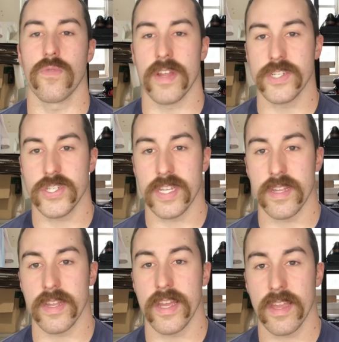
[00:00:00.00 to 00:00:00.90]
interested
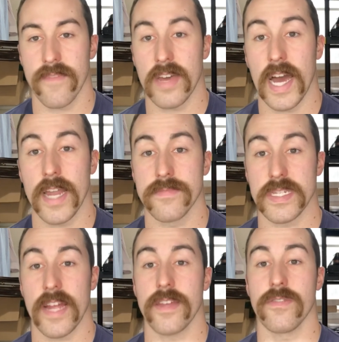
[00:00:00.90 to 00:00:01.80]
in any of the items
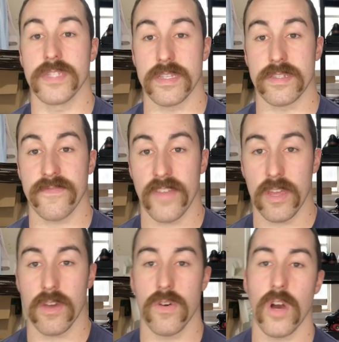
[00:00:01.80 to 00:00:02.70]
that I used in this
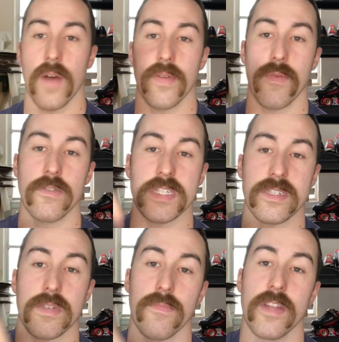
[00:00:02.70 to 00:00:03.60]
video, I'll be posting
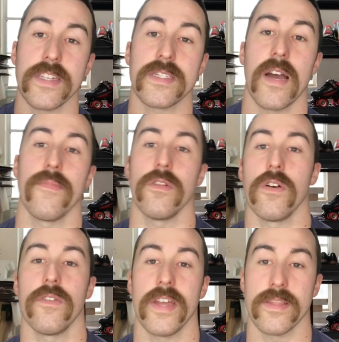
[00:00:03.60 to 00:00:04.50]
some links down
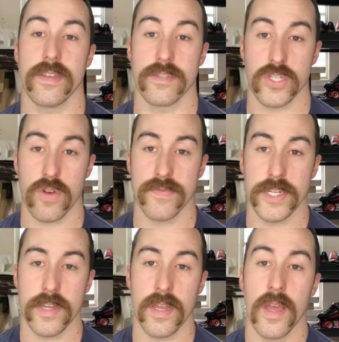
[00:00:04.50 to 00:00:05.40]
below in the
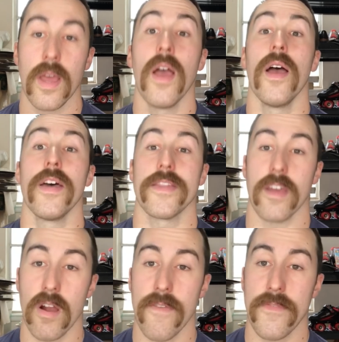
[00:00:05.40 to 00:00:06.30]
description. They
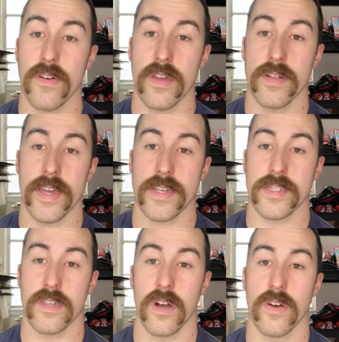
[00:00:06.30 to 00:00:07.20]
are affiliate links,
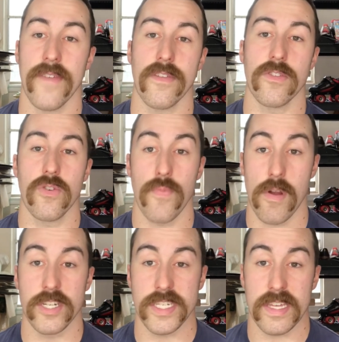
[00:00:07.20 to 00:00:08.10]
so if you do
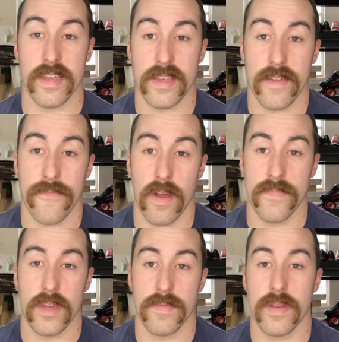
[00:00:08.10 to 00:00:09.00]
purchase anything from
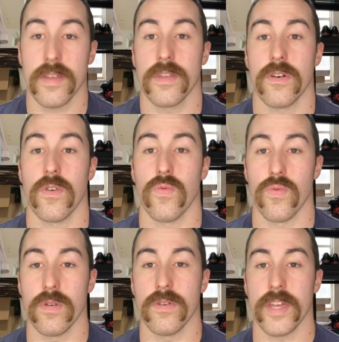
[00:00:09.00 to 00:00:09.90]
them, they'll
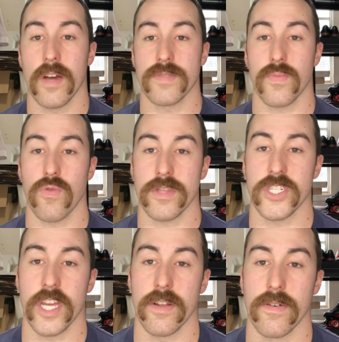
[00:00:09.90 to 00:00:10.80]
really help support the
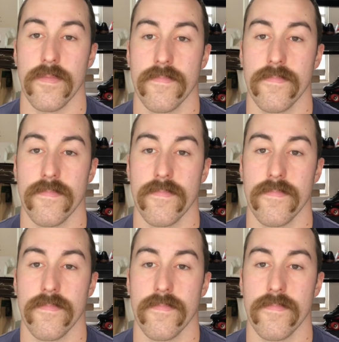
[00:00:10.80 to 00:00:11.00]
channel.